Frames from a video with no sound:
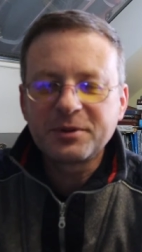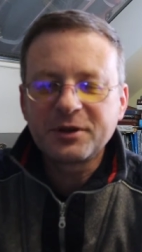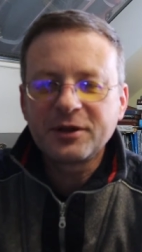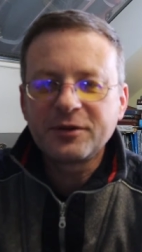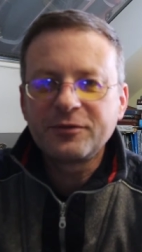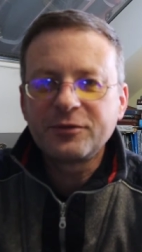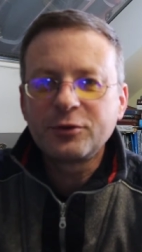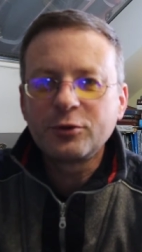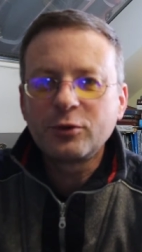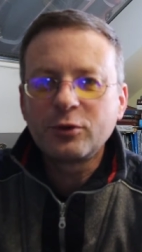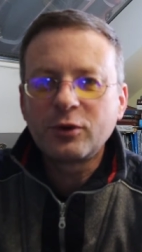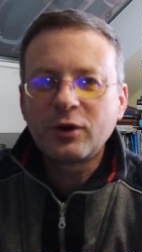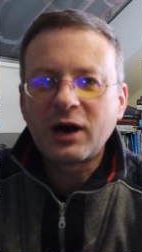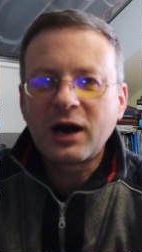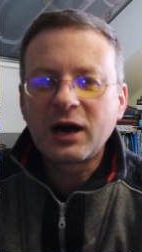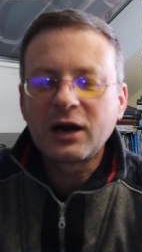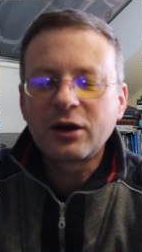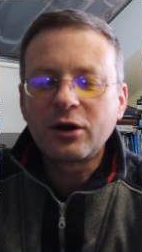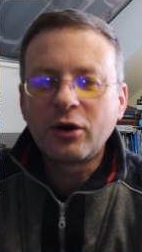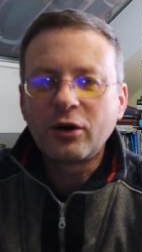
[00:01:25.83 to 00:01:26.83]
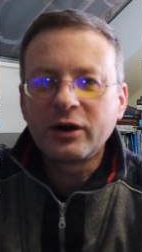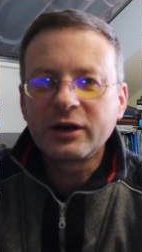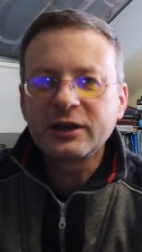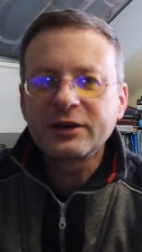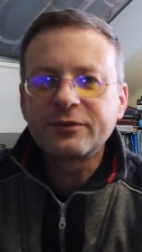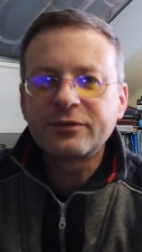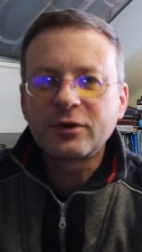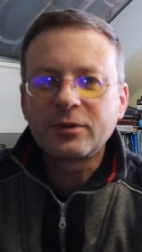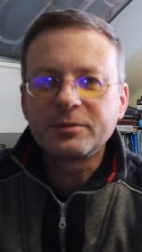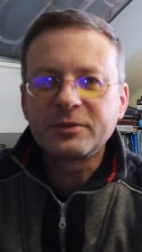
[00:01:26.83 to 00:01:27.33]
if you are going
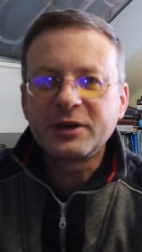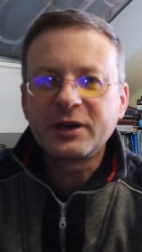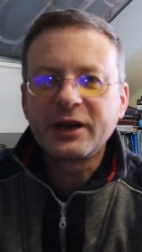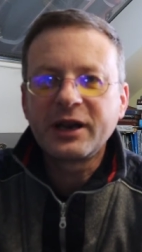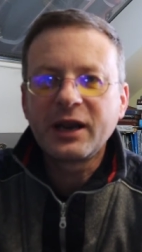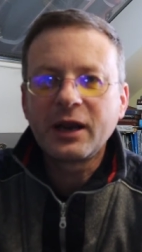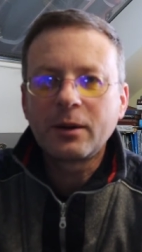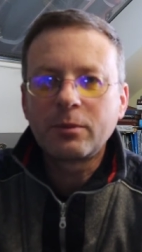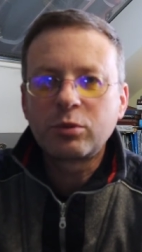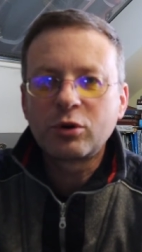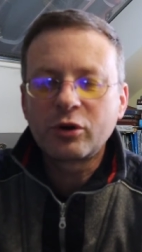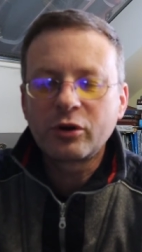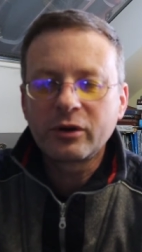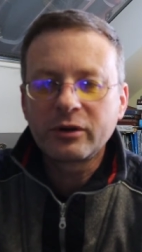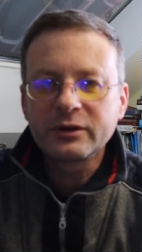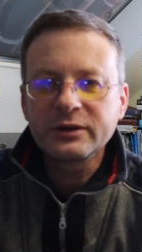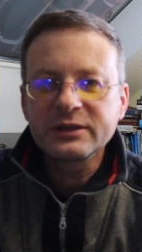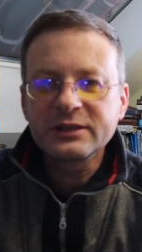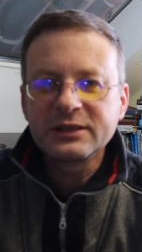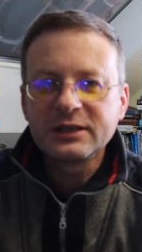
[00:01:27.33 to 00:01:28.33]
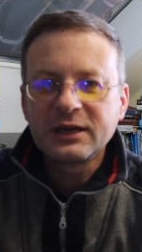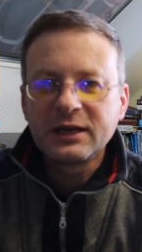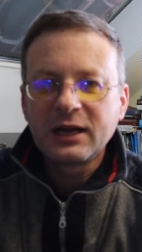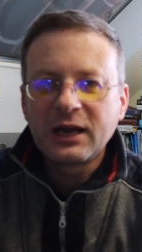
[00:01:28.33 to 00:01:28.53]
from the airport